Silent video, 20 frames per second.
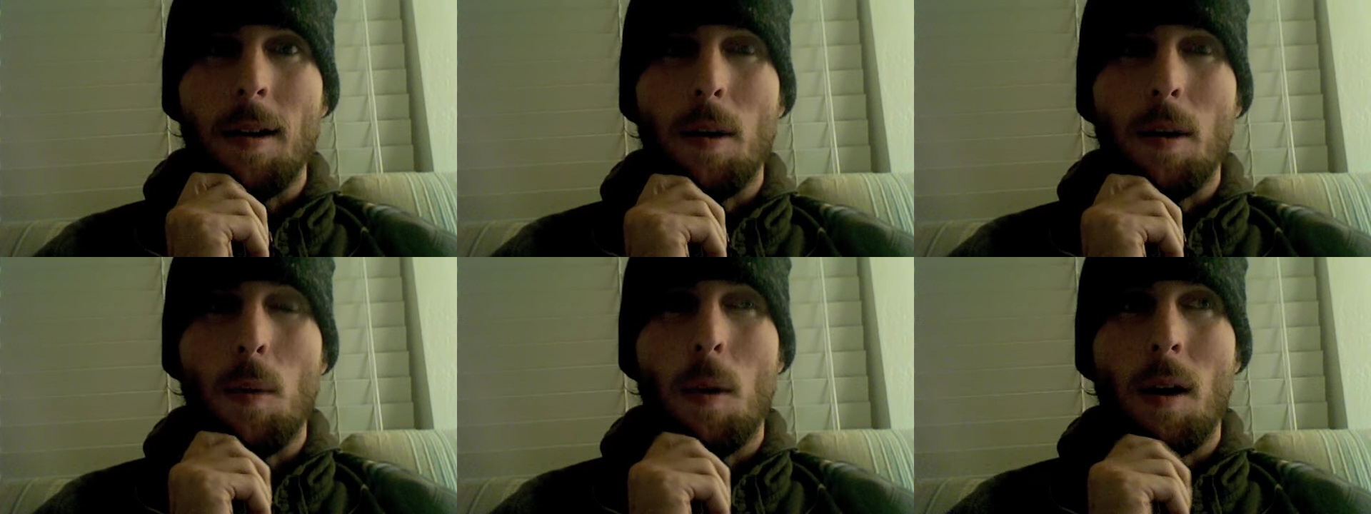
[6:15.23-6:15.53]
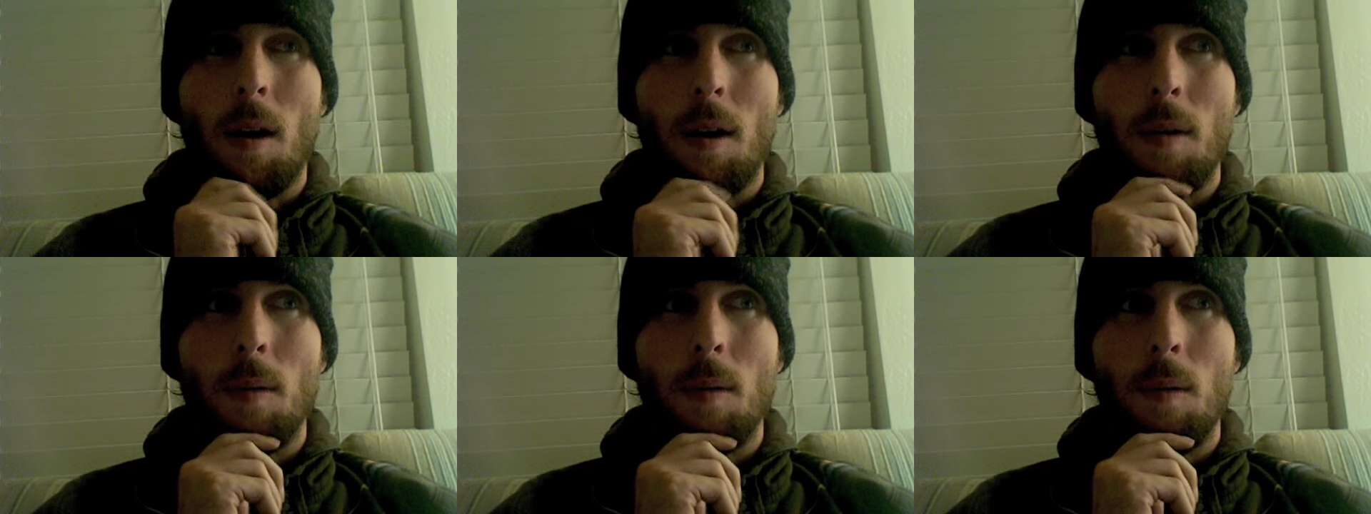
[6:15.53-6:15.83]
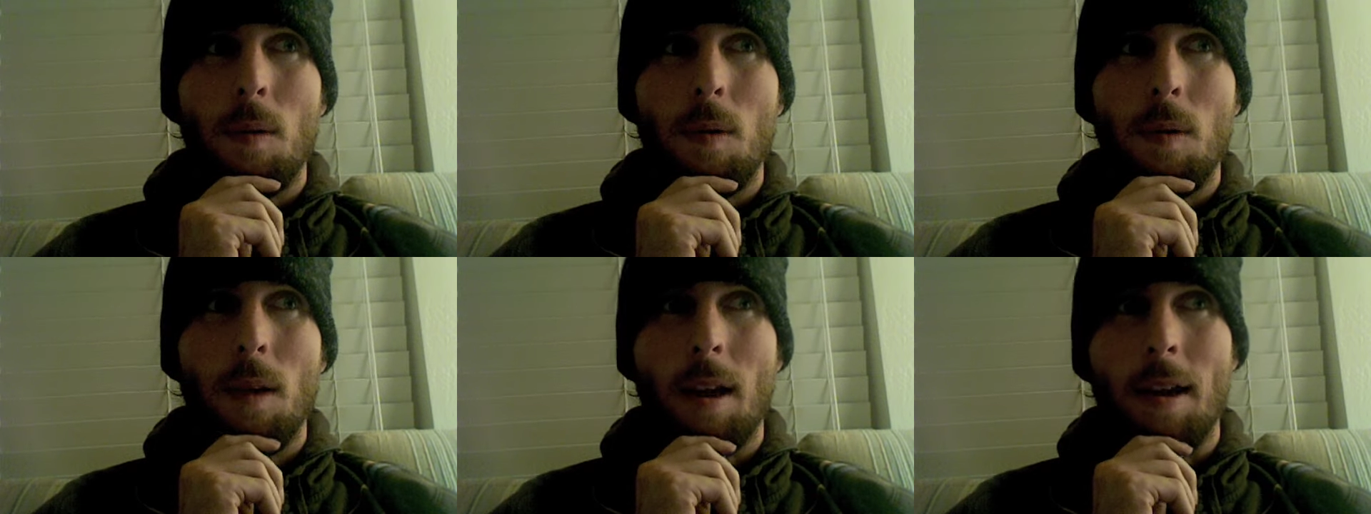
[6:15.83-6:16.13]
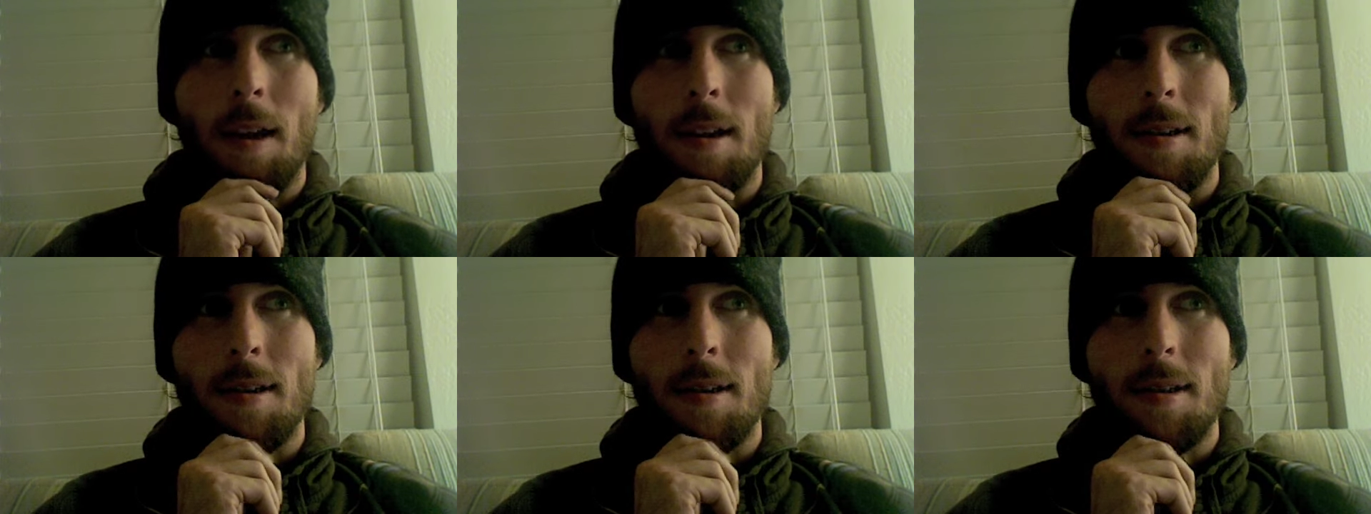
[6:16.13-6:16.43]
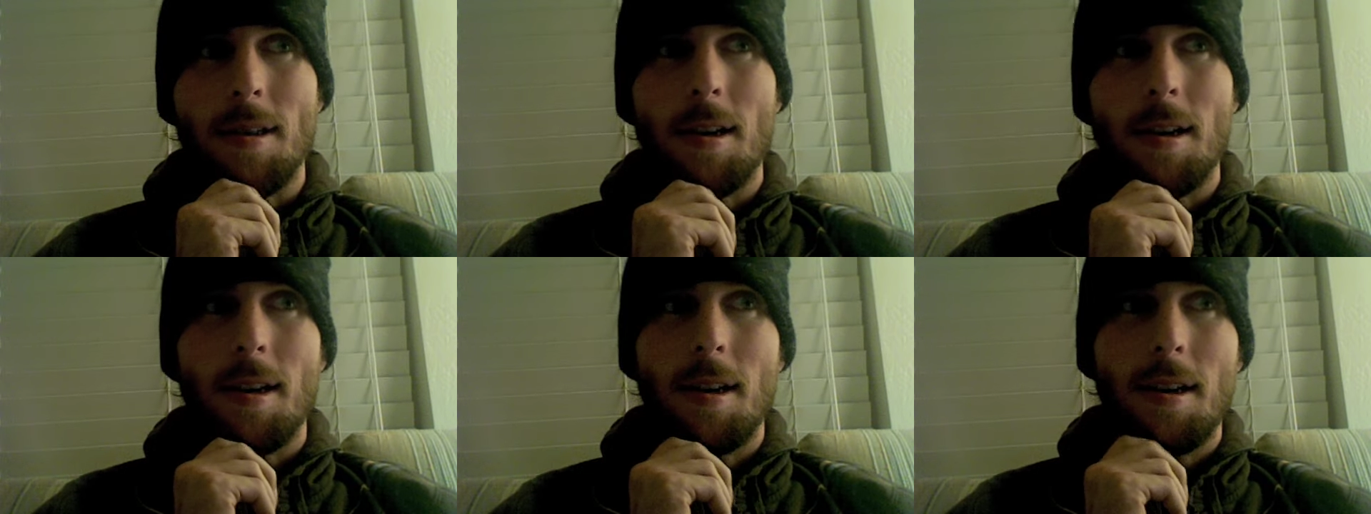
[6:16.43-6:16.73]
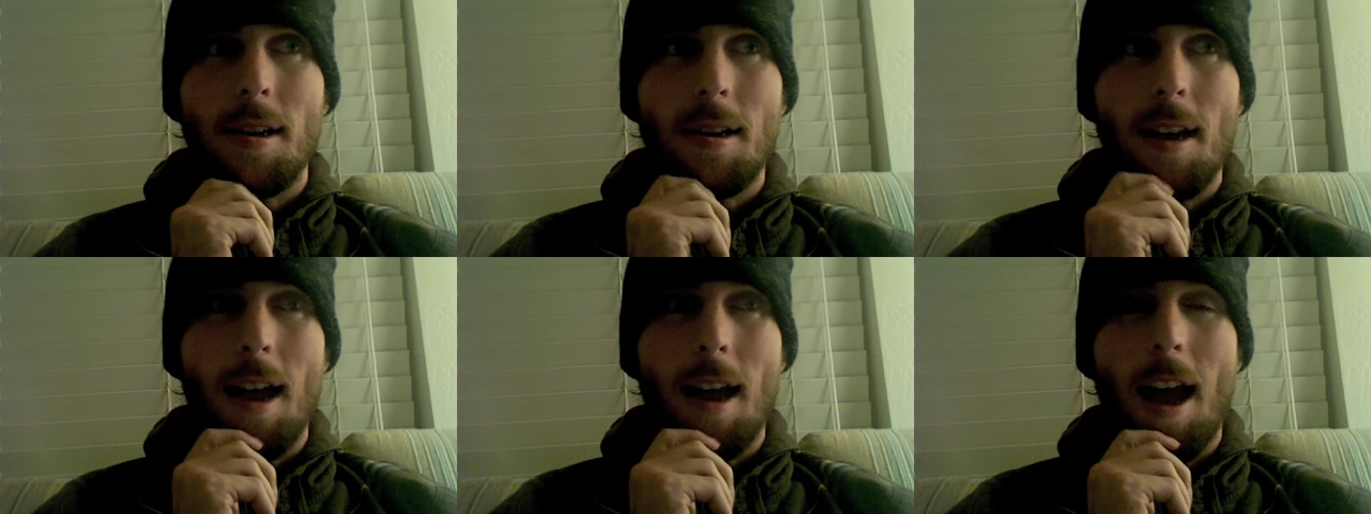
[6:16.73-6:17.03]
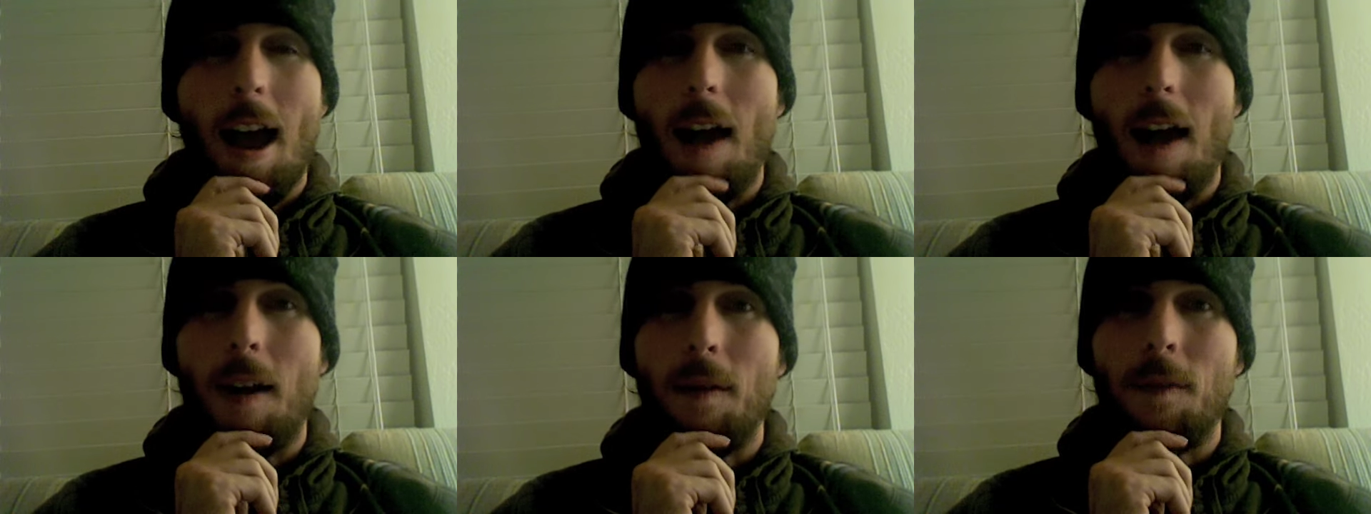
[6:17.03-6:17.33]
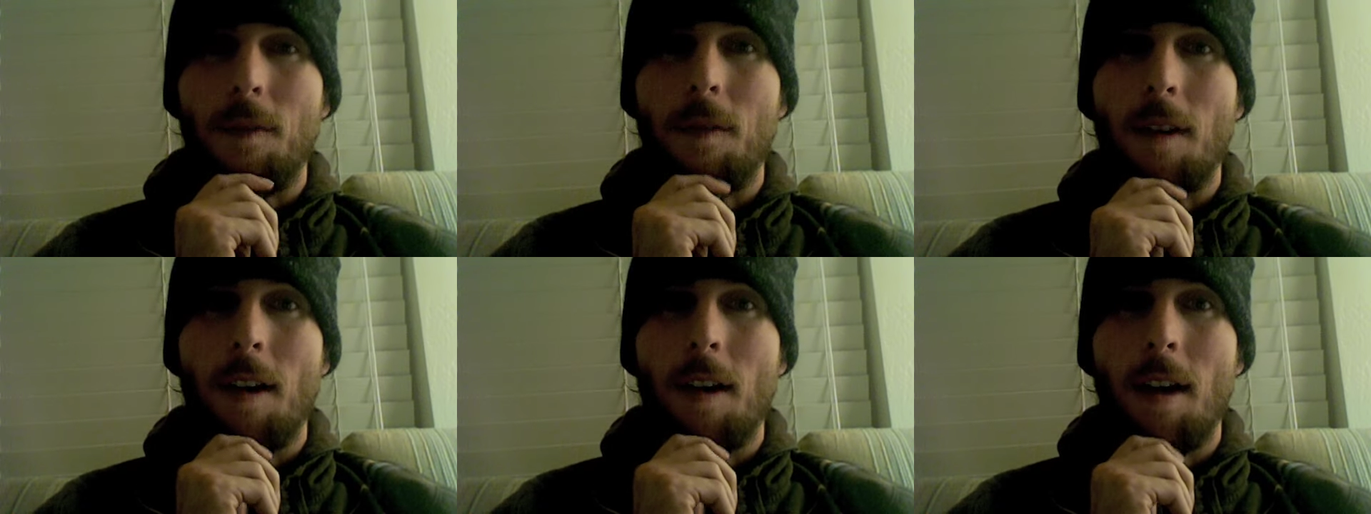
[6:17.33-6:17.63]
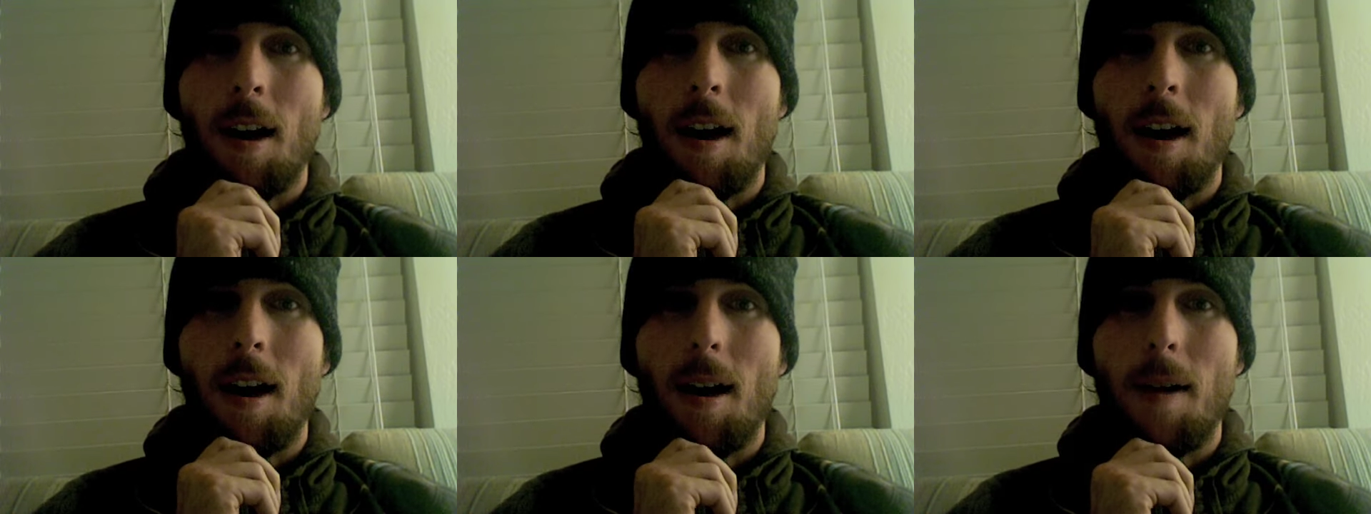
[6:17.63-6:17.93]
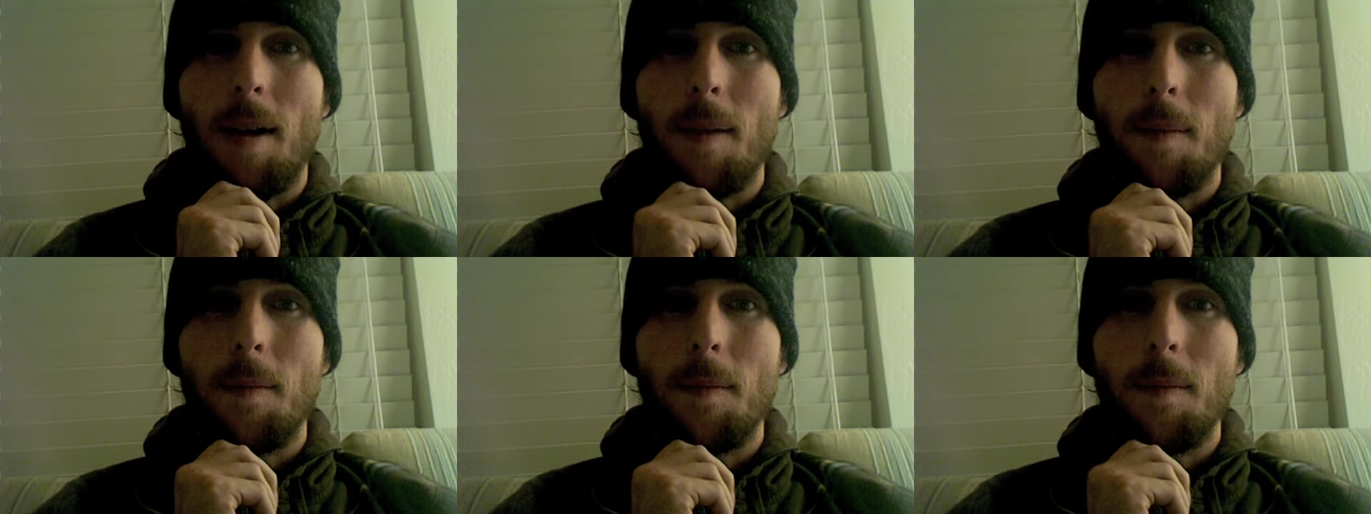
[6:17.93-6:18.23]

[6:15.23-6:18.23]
You want to like have um,